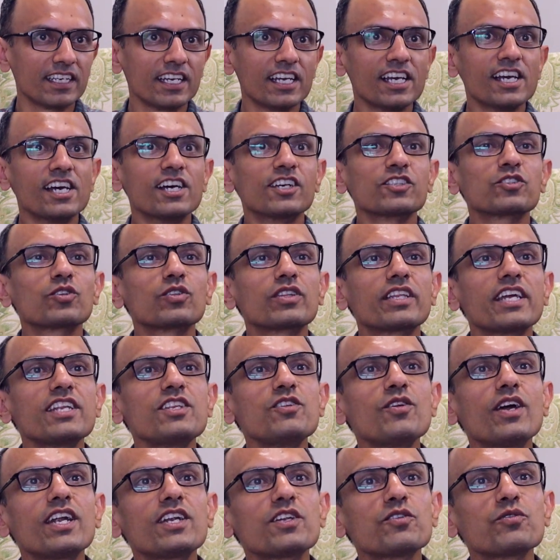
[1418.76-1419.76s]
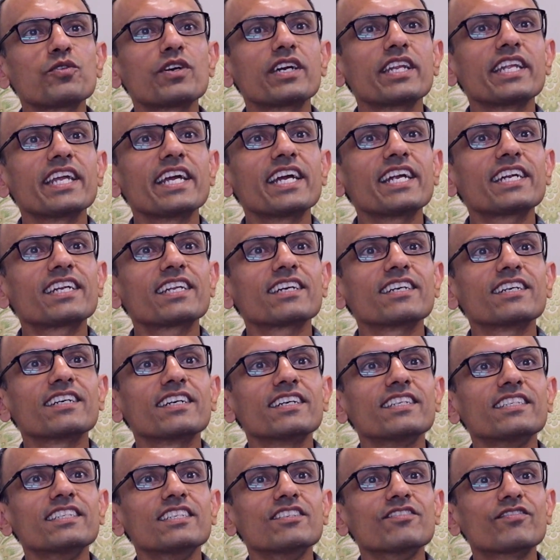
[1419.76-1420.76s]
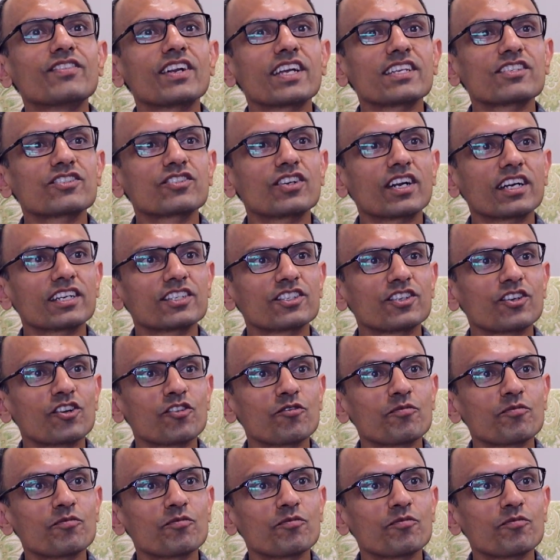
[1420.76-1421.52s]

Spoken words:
So then you had to create an infrastructure